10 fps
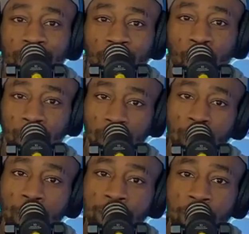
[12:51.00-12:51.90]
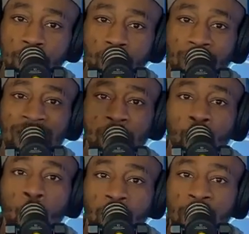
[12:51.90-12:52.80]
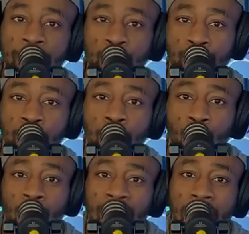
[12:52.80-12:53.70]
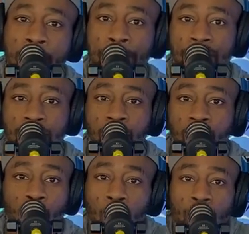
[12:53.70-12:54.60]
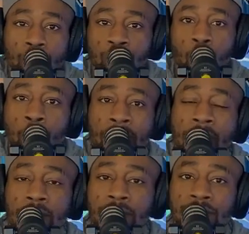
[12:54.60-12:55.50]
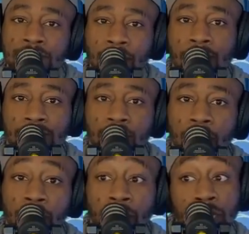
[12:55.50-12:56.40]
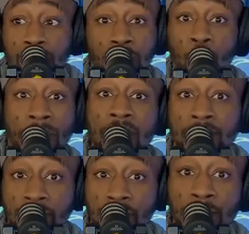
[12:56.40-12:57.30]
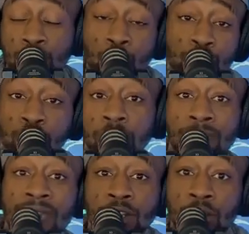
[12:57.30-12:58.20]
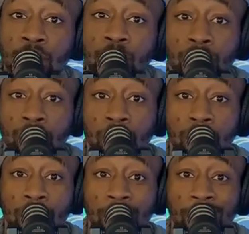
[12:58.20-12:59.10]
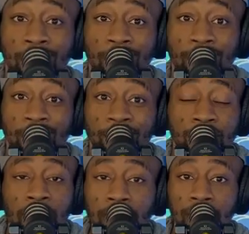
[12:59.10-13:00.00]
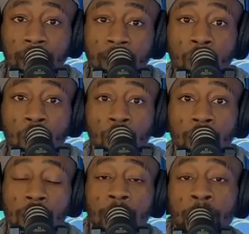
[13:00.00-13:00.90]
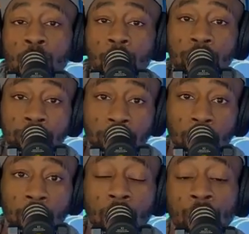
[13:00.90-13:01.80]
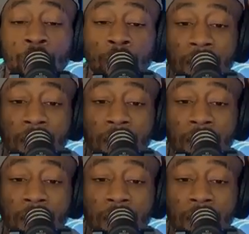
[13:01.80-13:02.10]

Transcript: Create your funnel and don't give a shit what happens. Words don't matter in this case. At least it don't matter to them, so it shouldn't matter to you. Take the L and move the fuck on.